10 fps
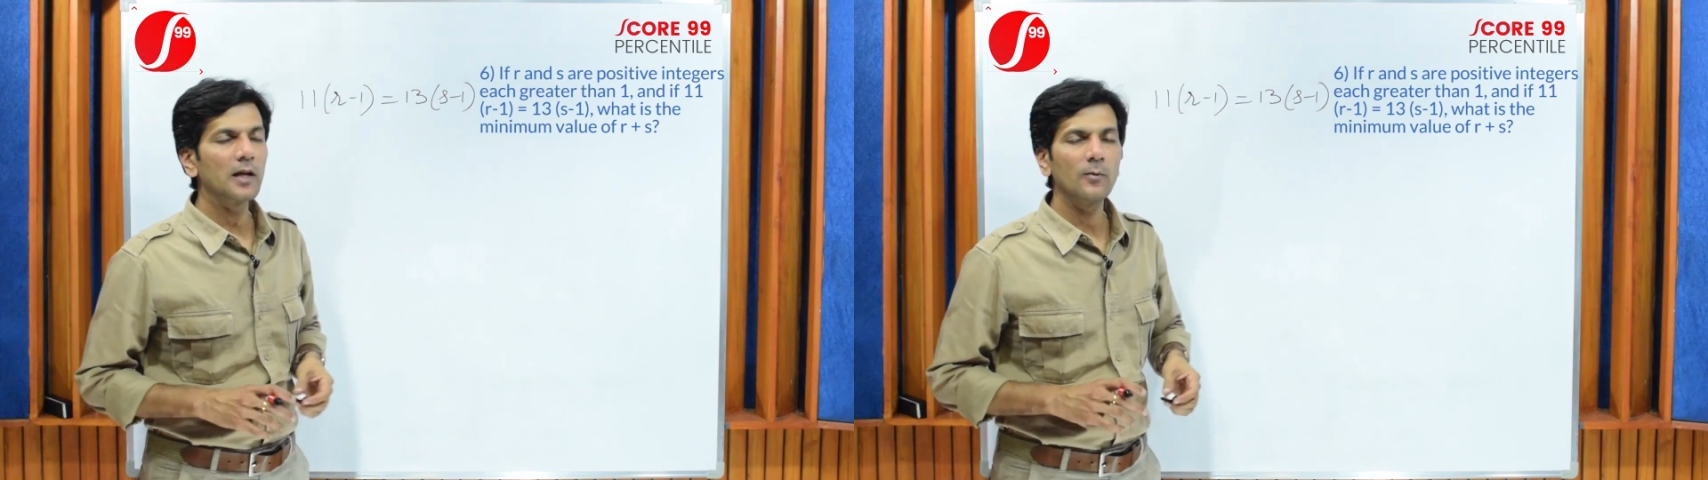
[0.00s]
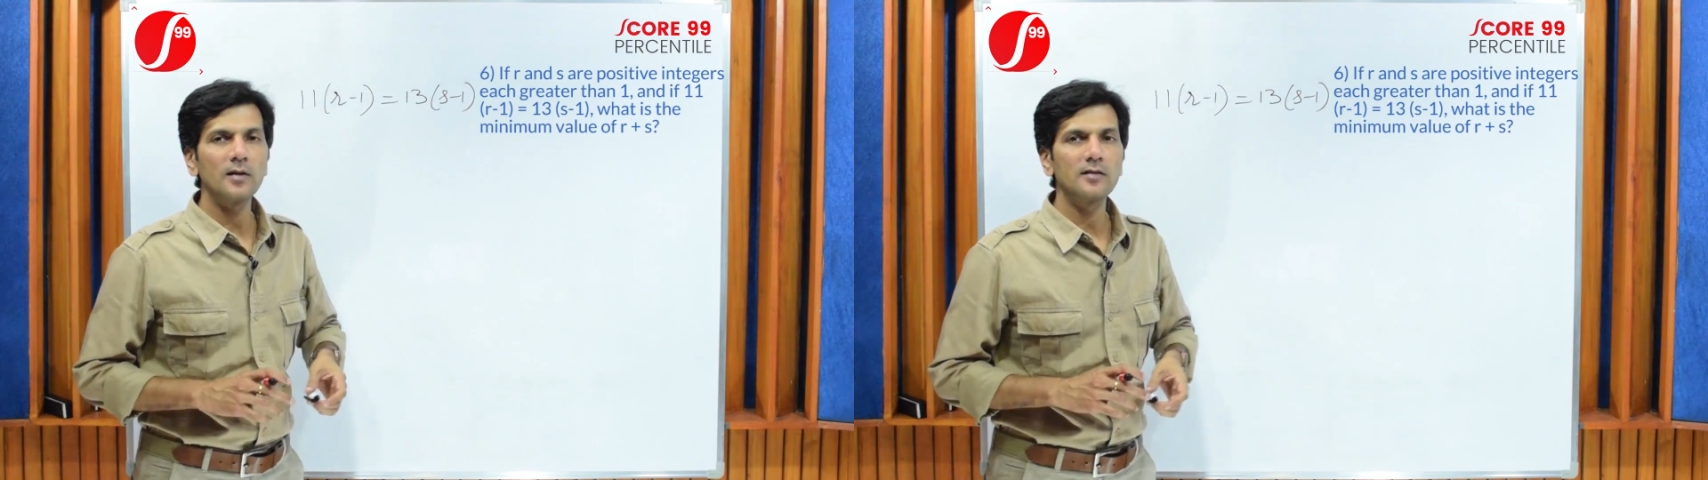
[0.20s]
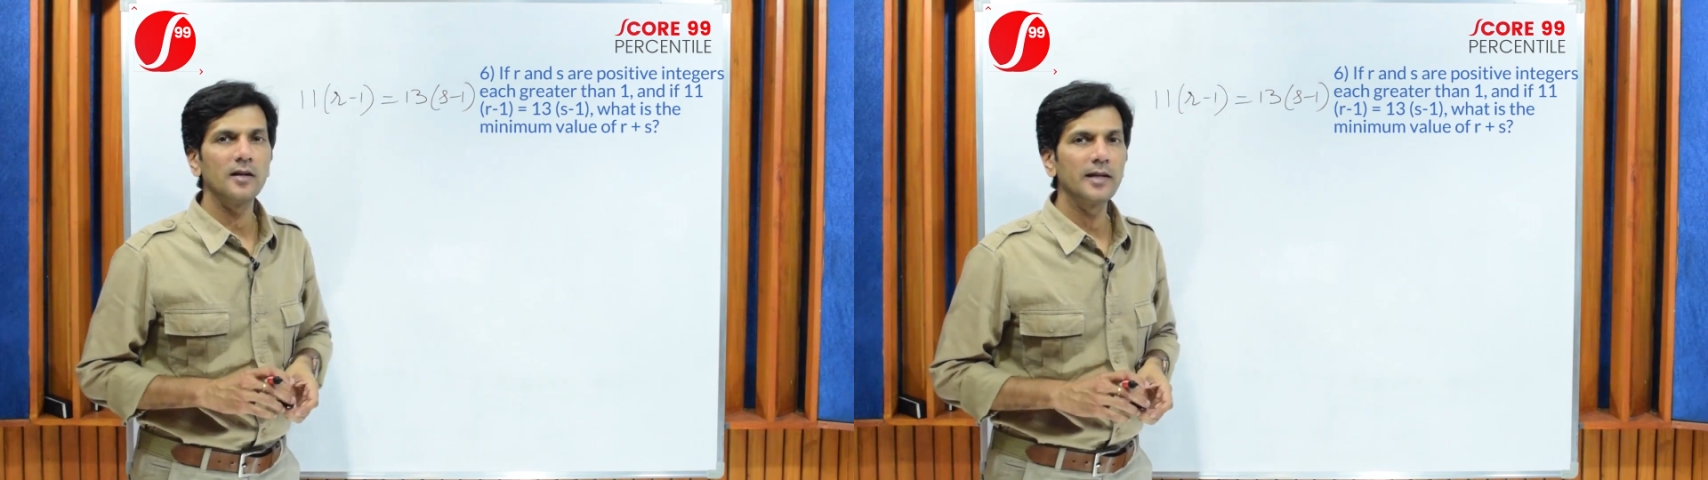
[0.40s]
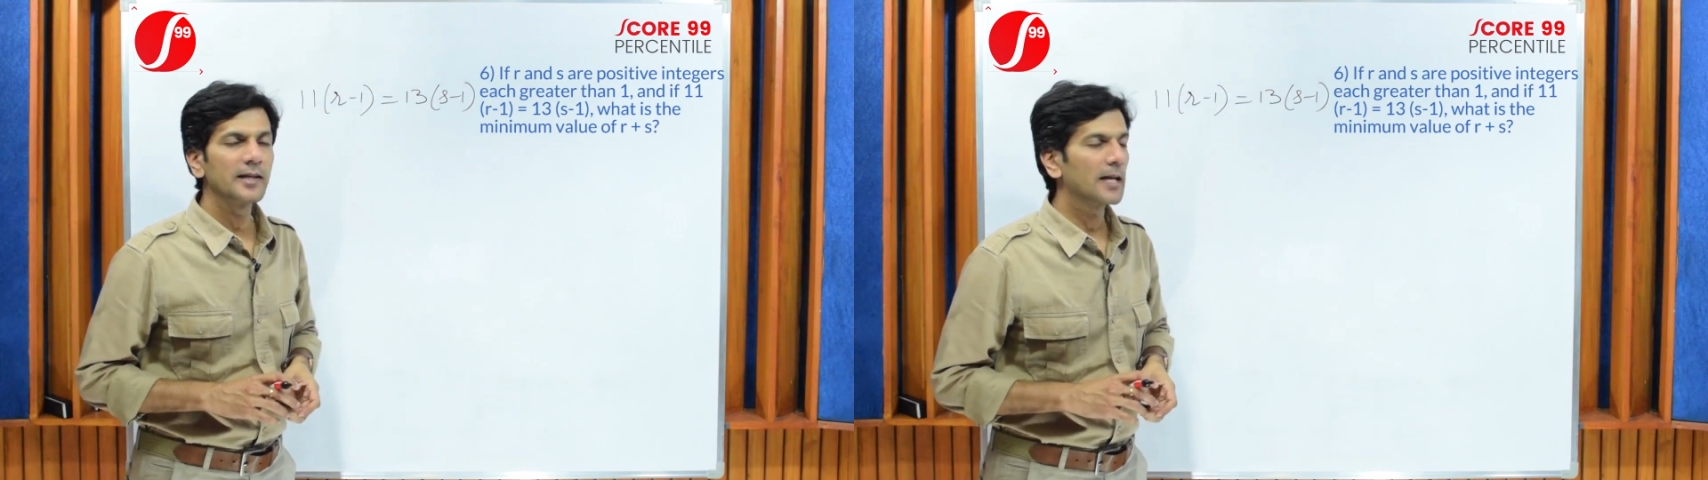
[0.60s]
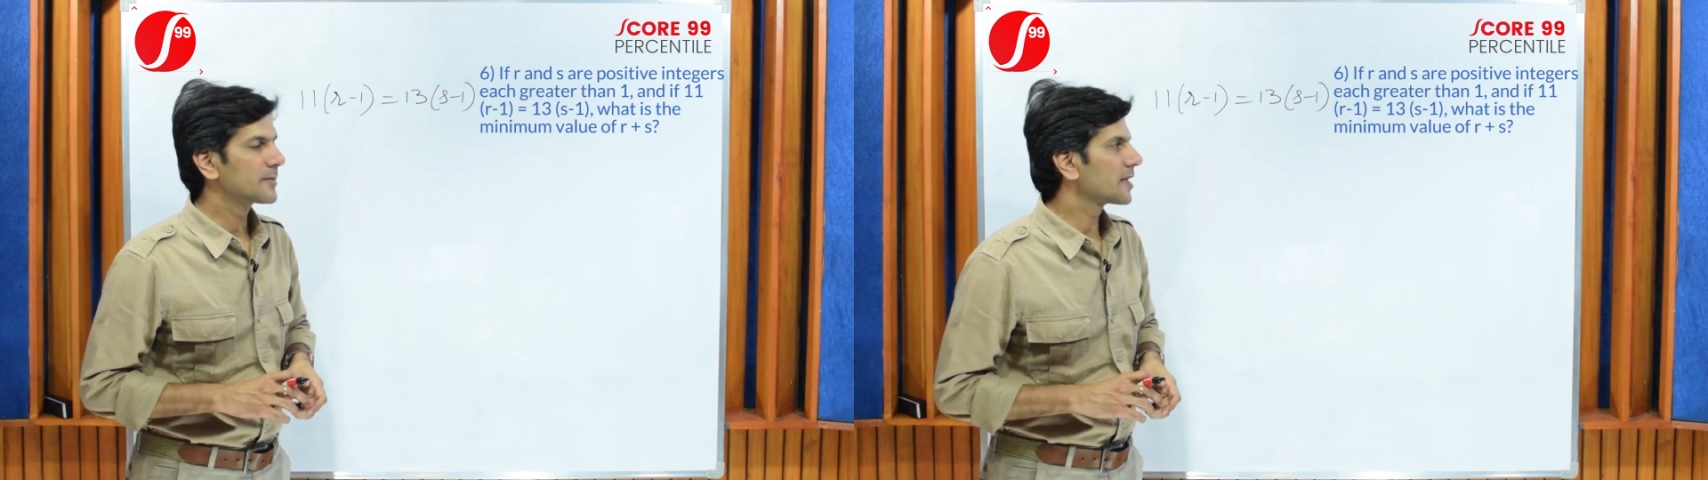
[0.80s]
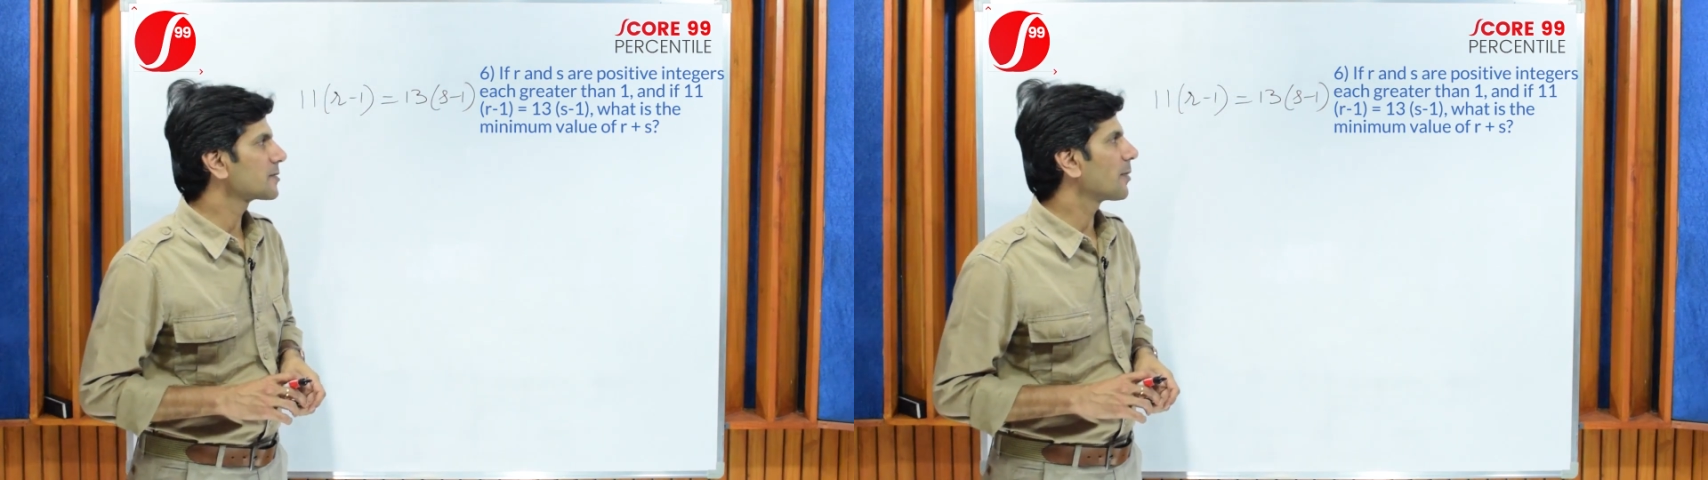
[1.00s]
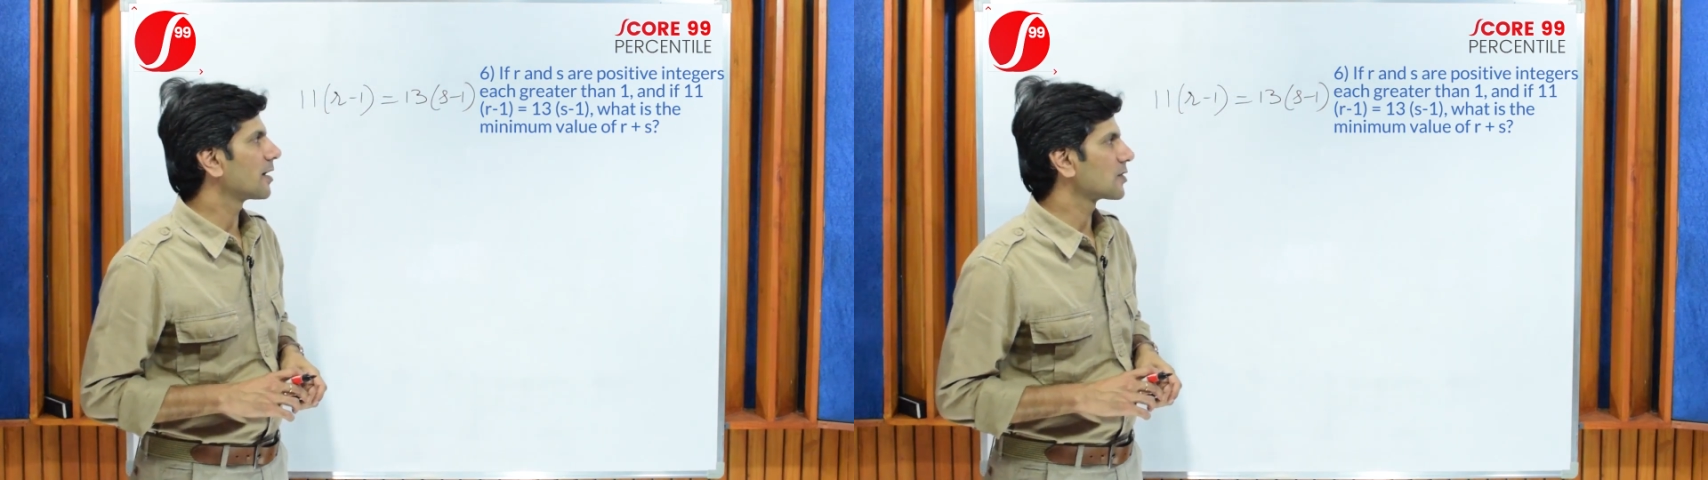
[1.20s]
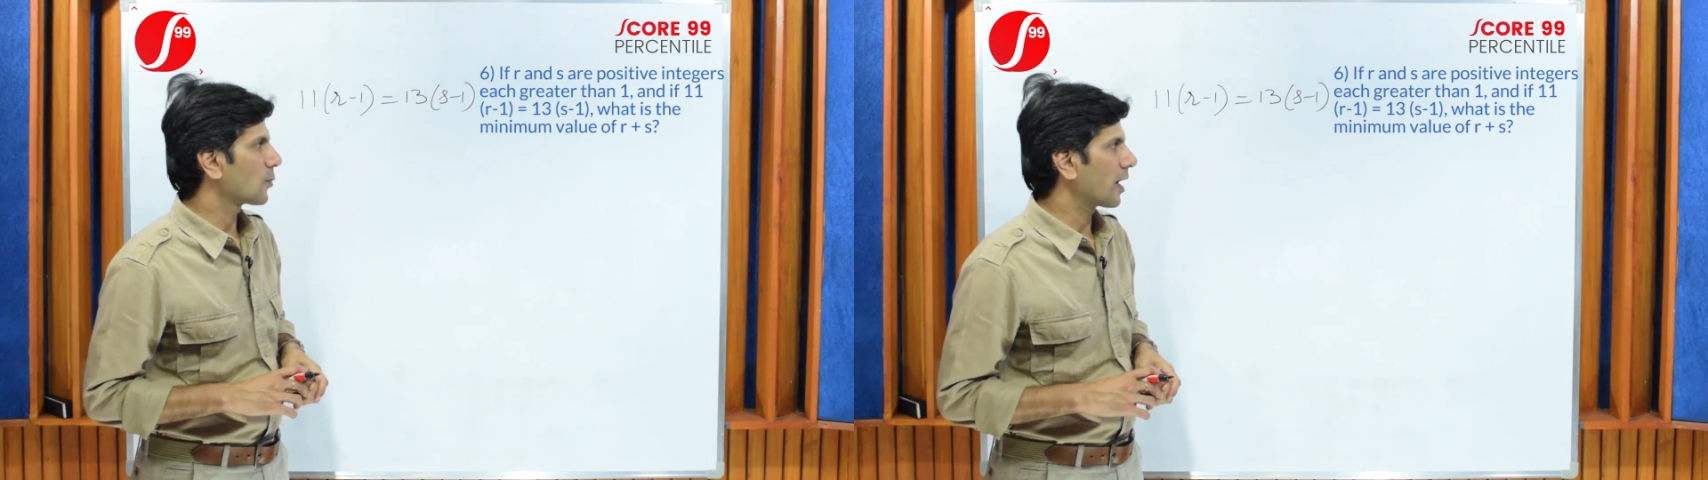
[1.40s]
equals 13 times S
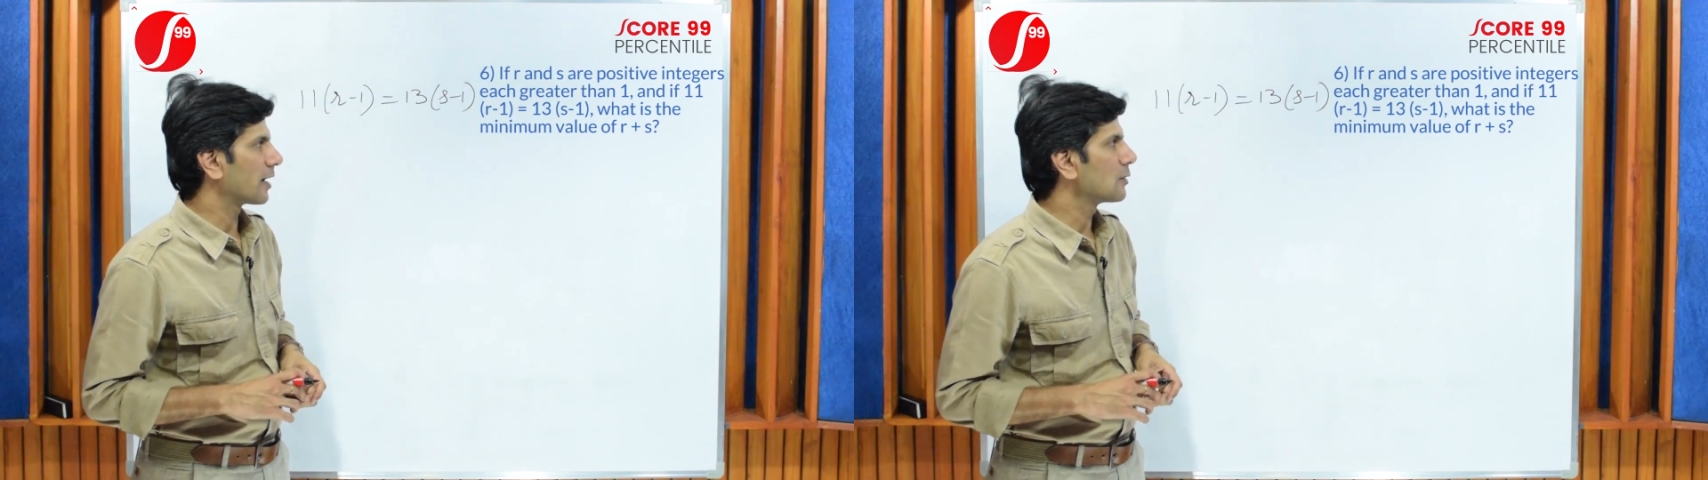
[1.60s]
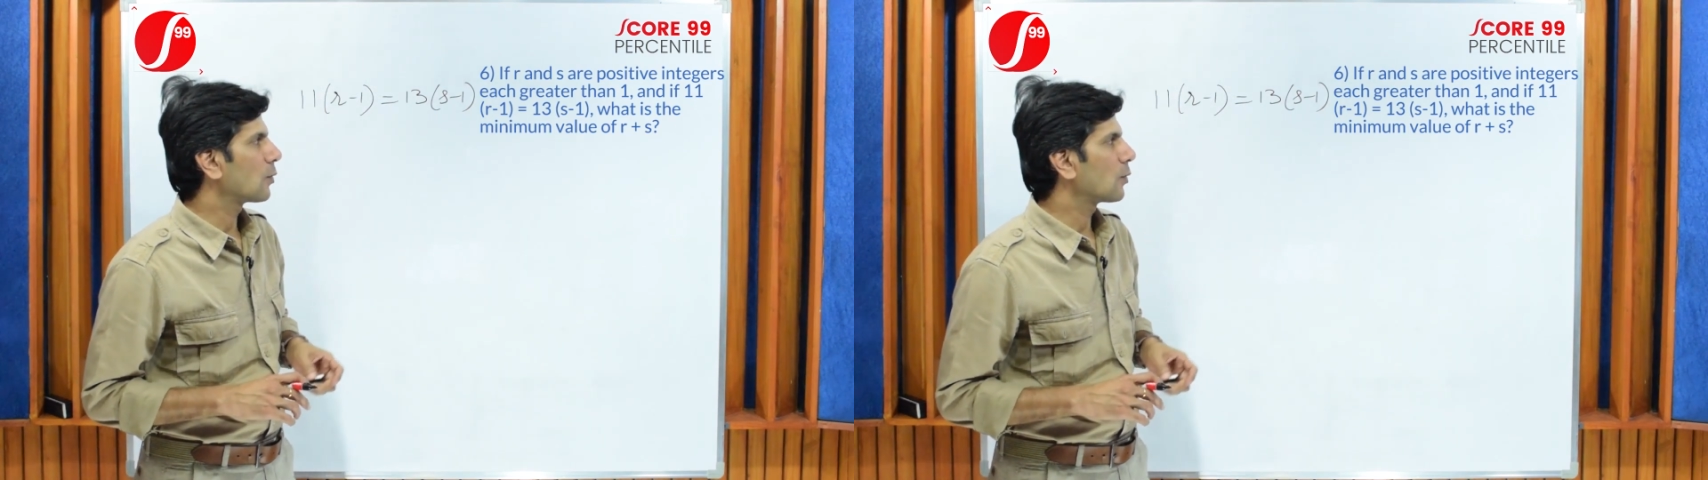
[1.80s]
minus 1,